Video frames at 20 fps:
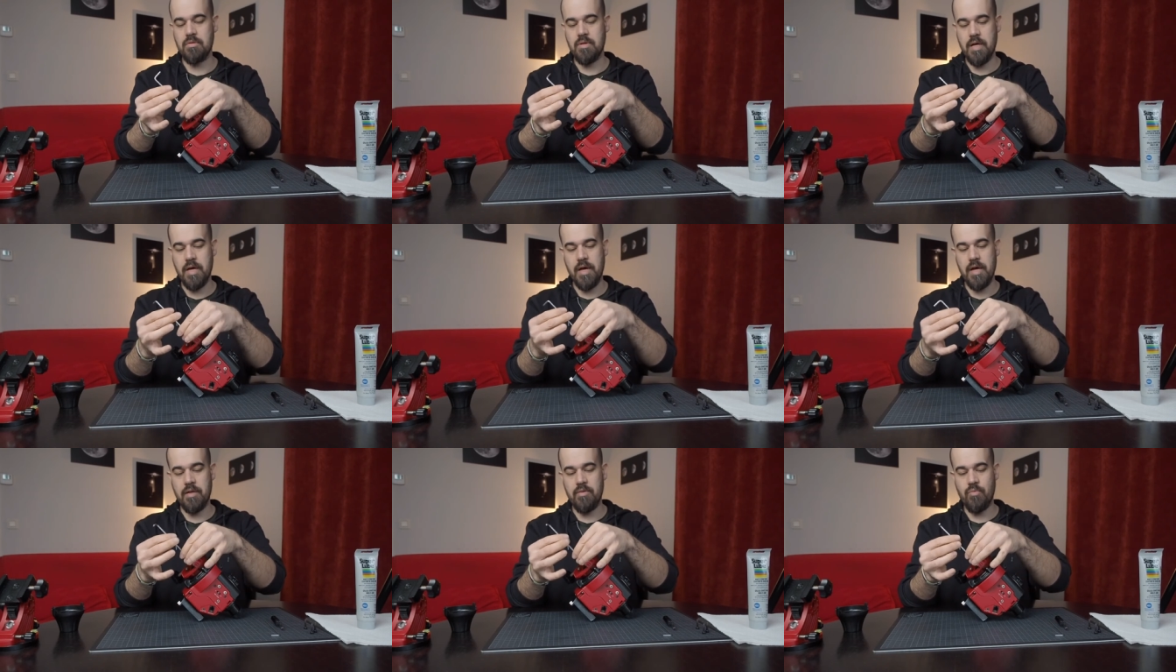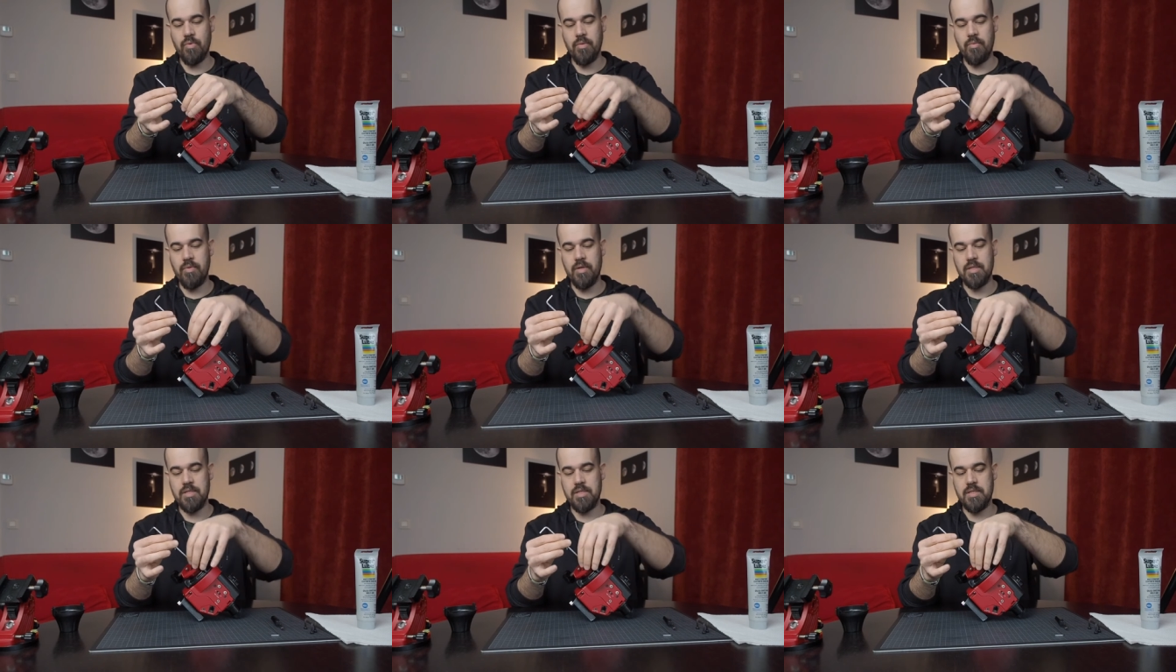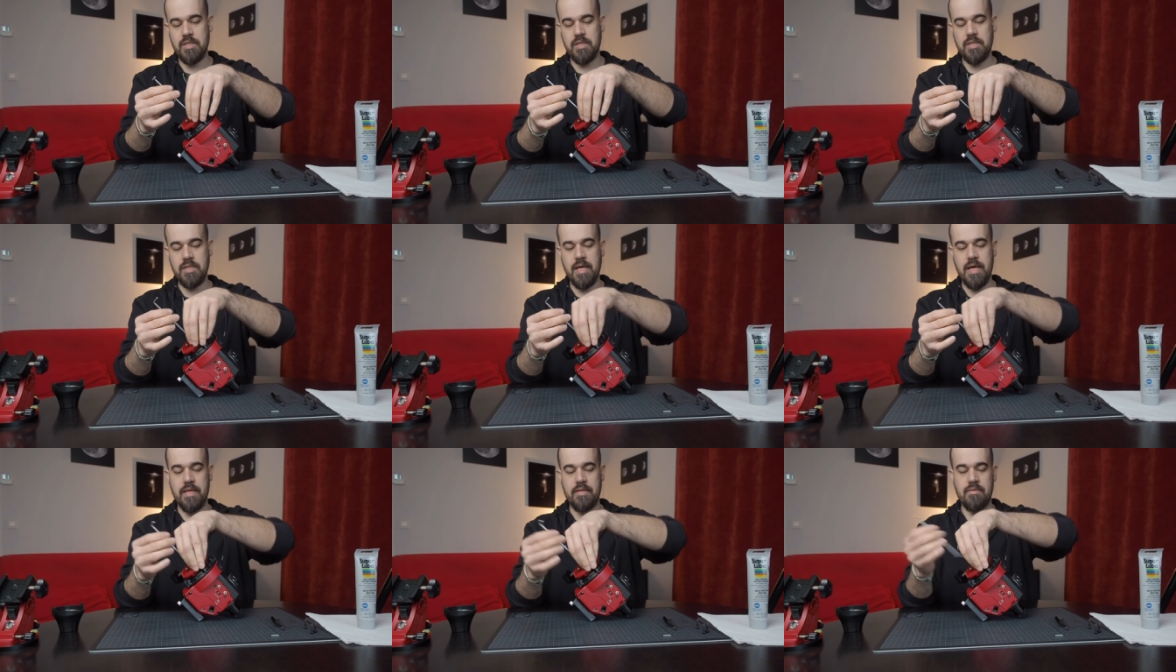and we will see
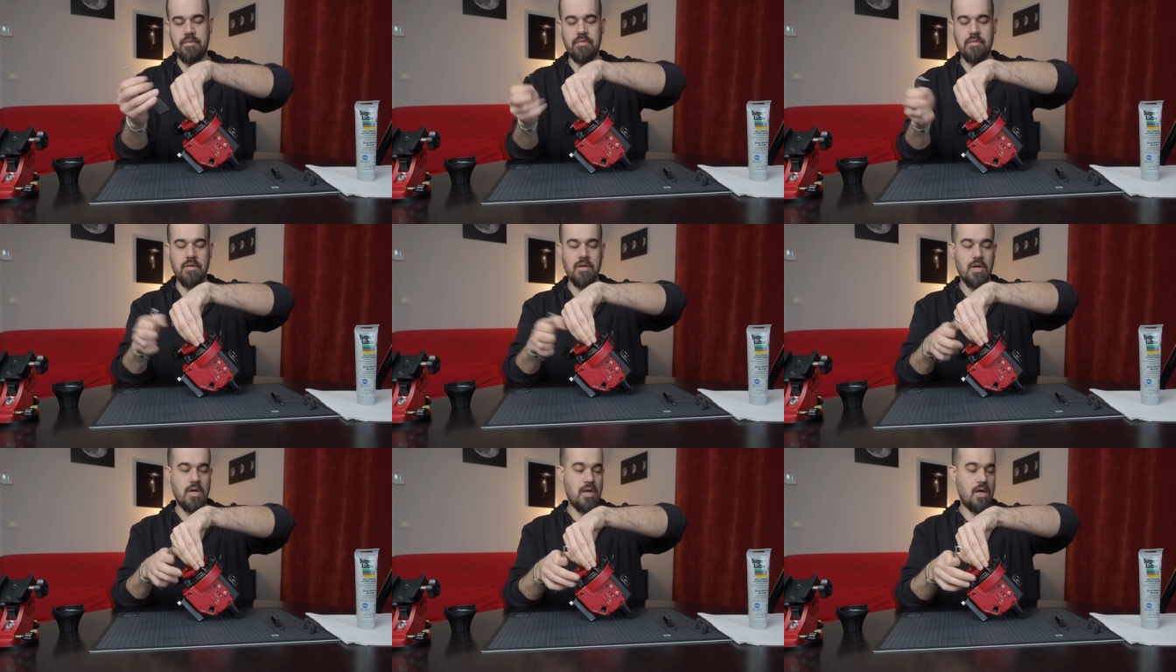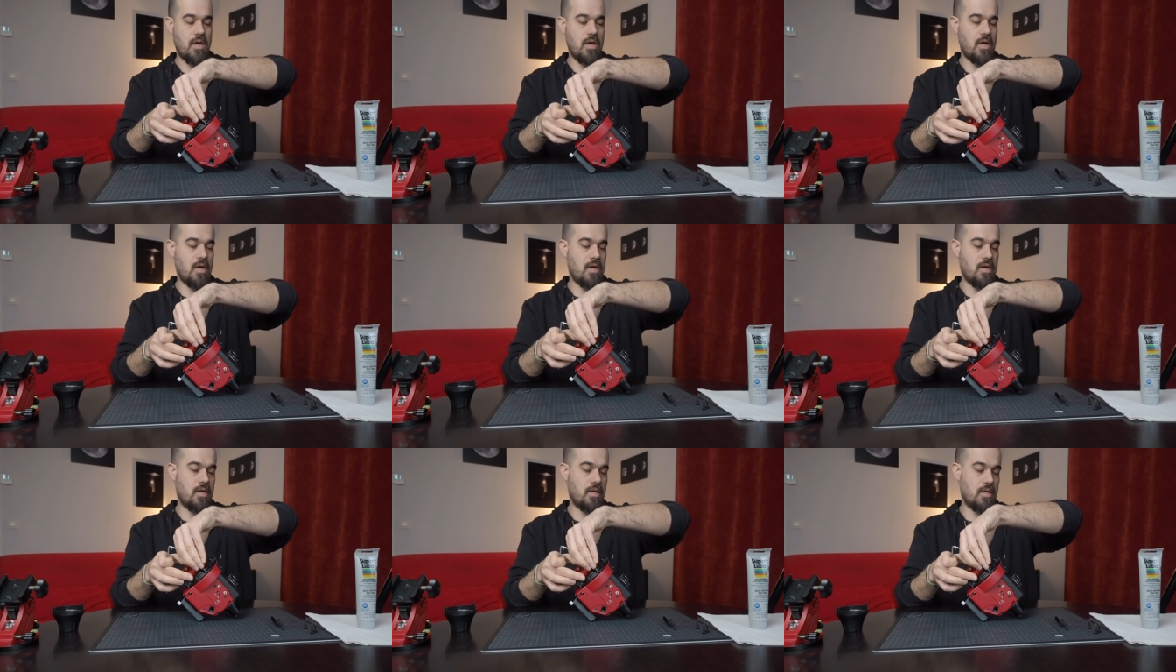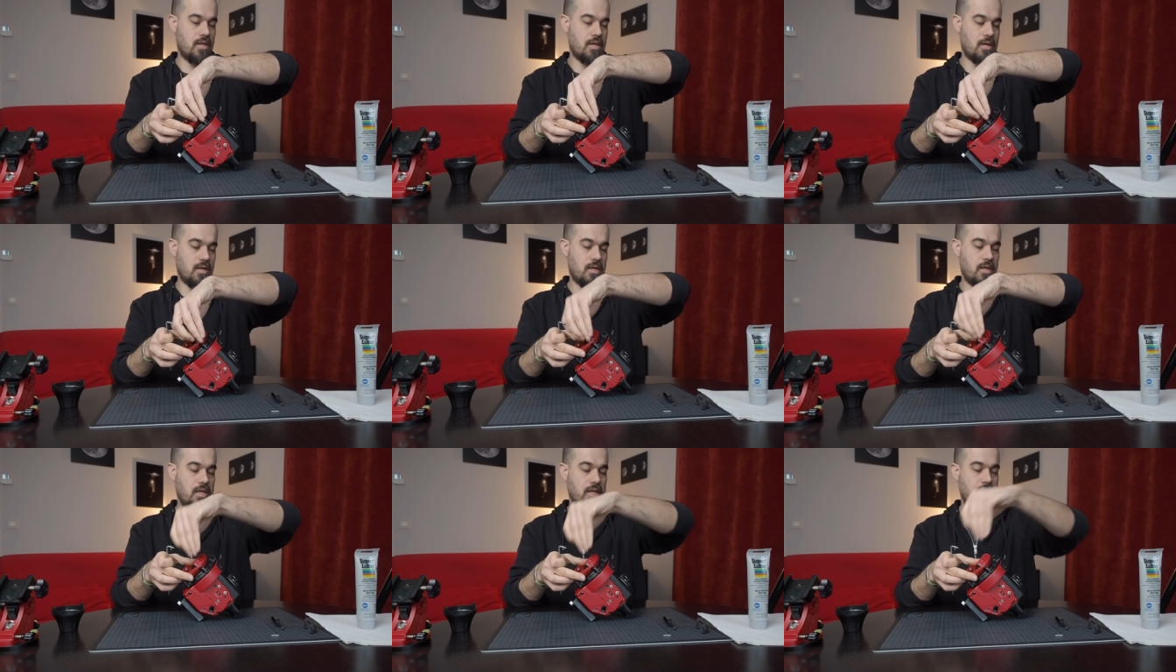that in,
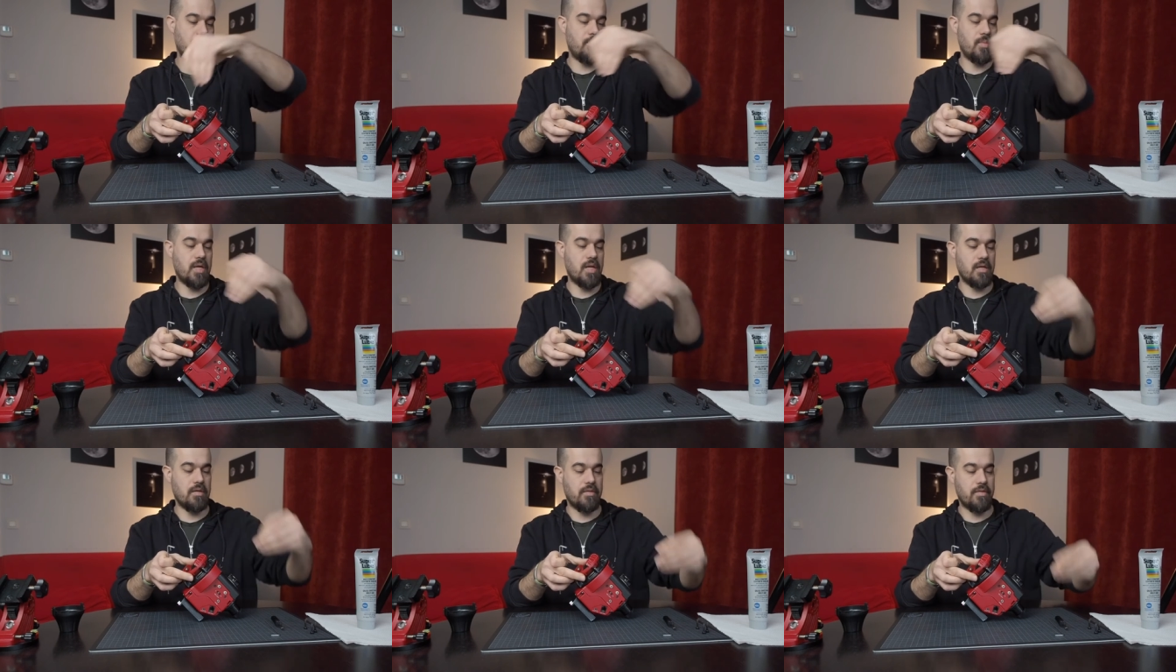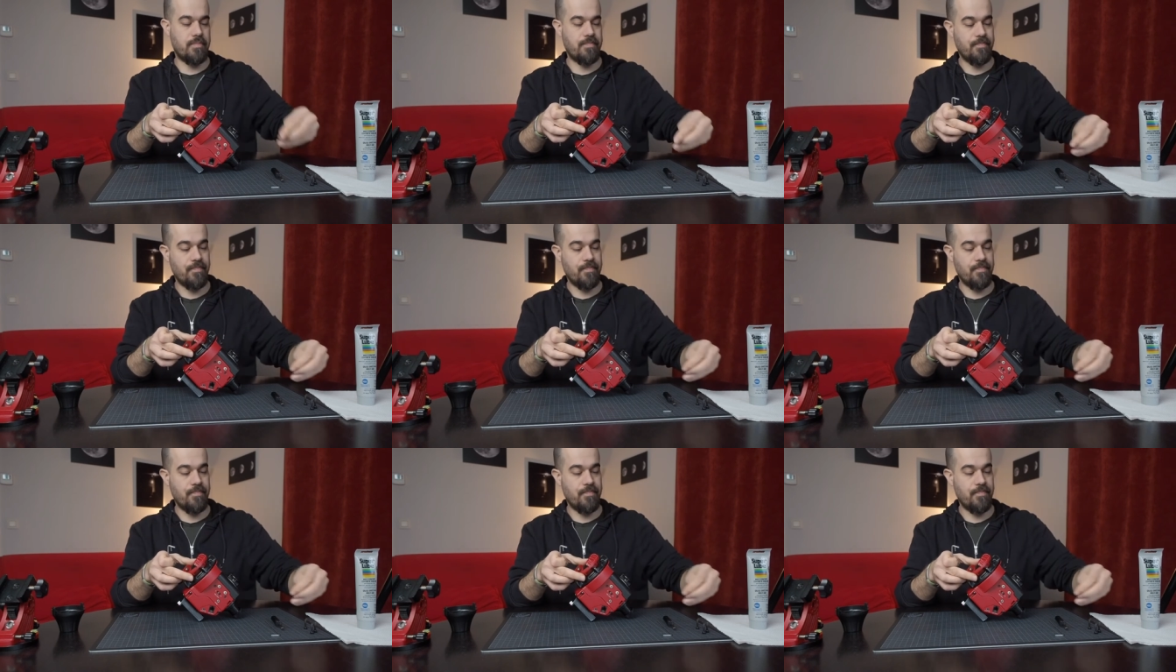in a minute.